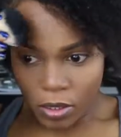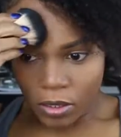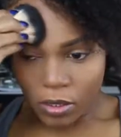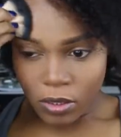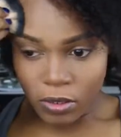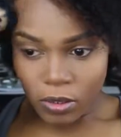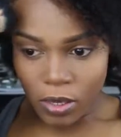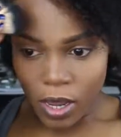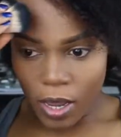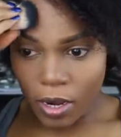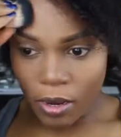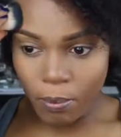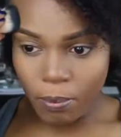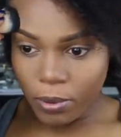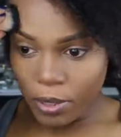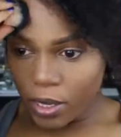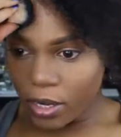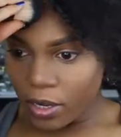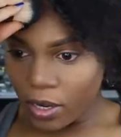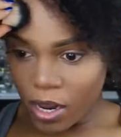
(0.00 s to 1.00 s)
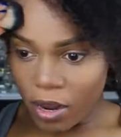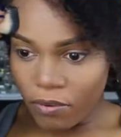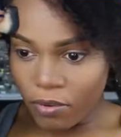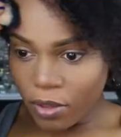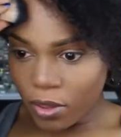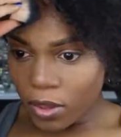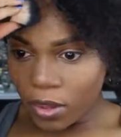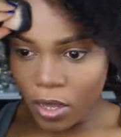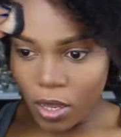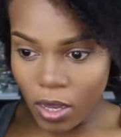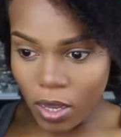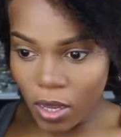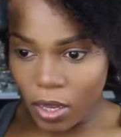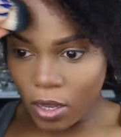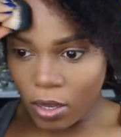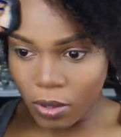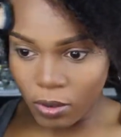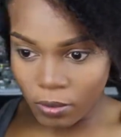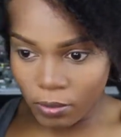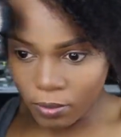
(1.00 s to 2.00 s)
Just kind of blend
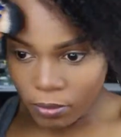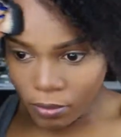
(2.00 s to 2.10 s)
everything.